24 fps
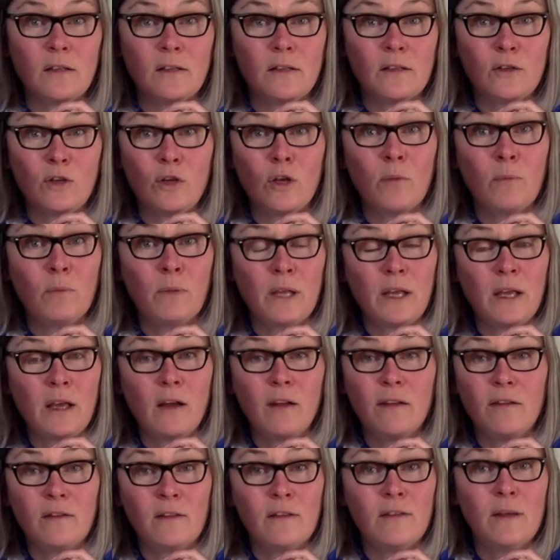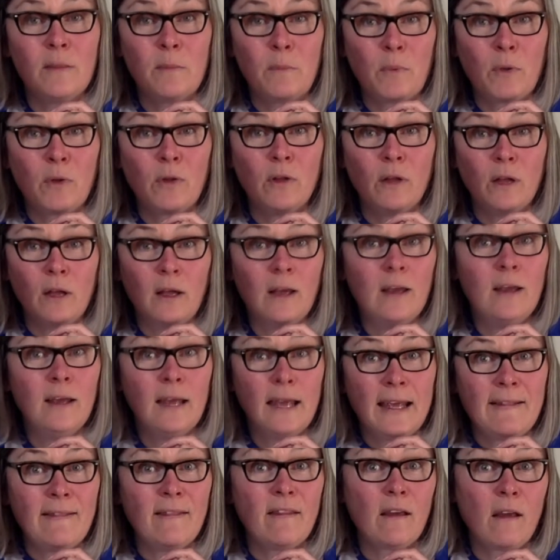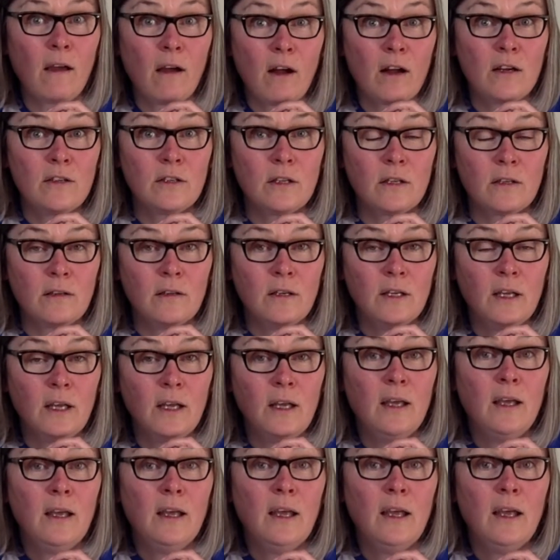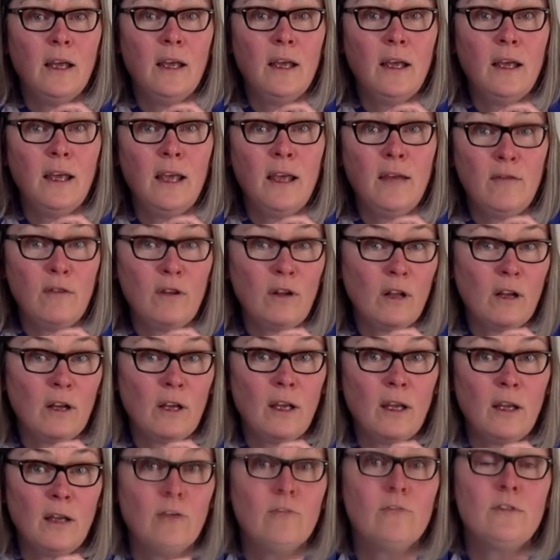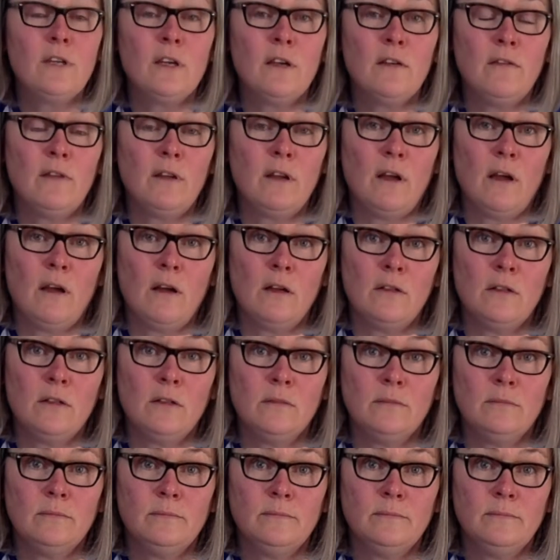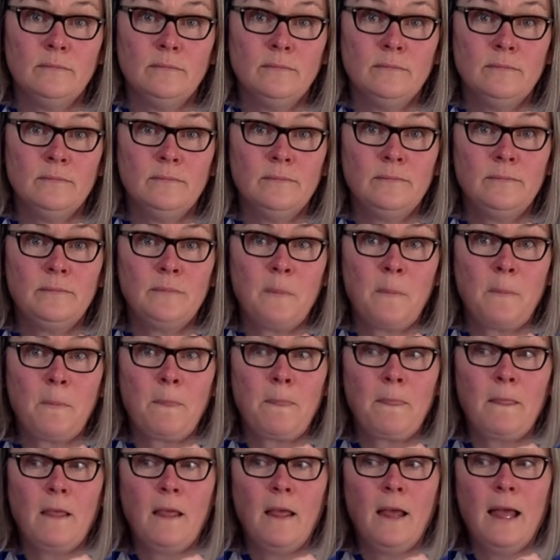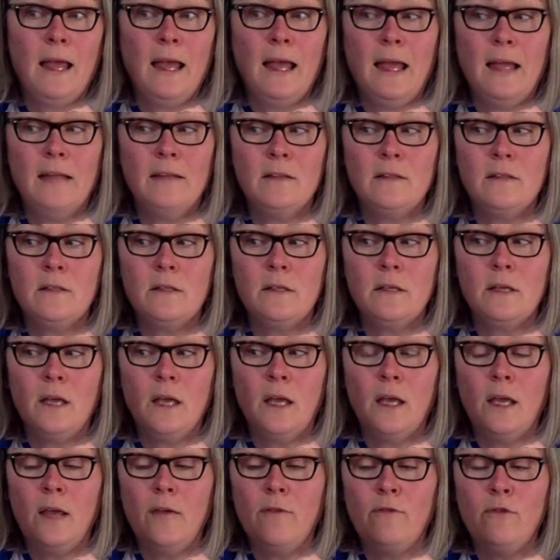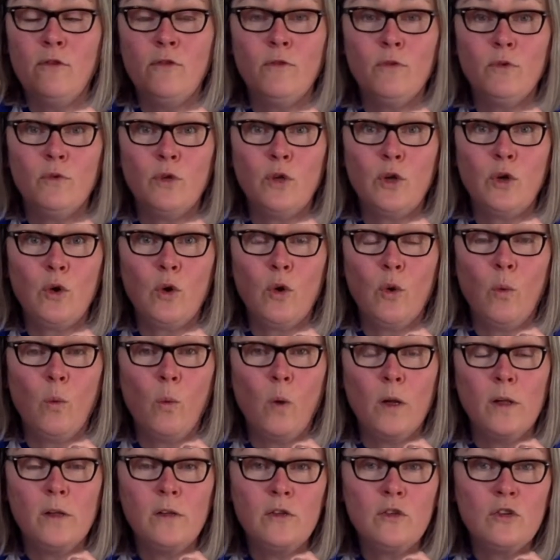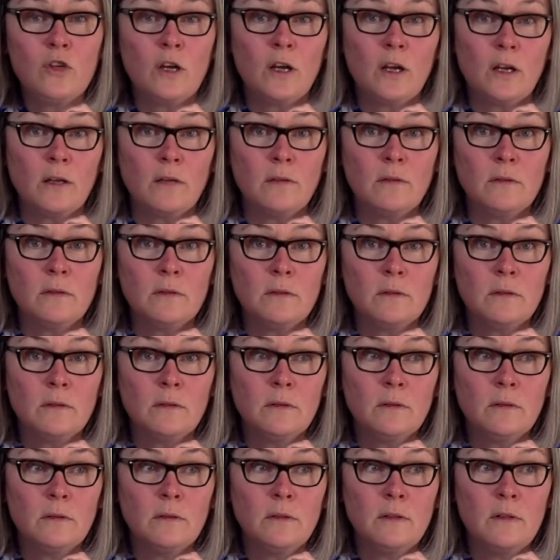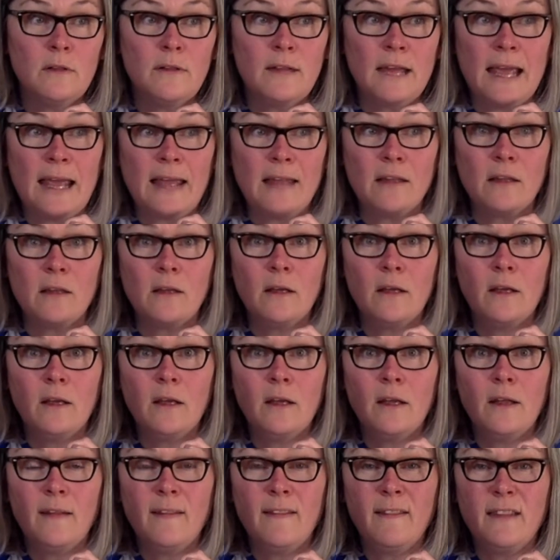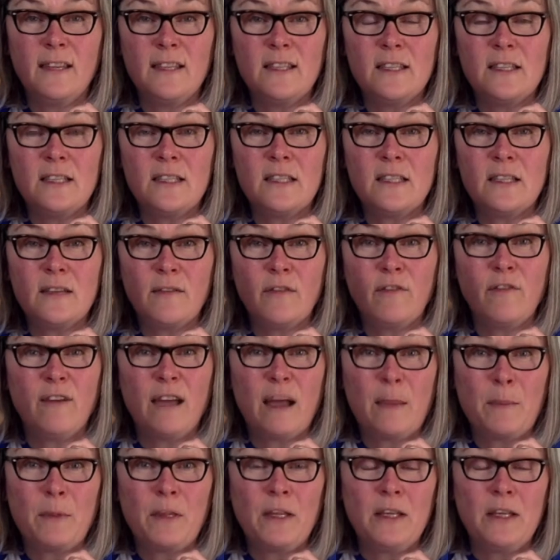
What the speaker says: You can play Hunt the Thimble in the garden, if you're lucky enough to have a garden. And if you've only got one child, then this is family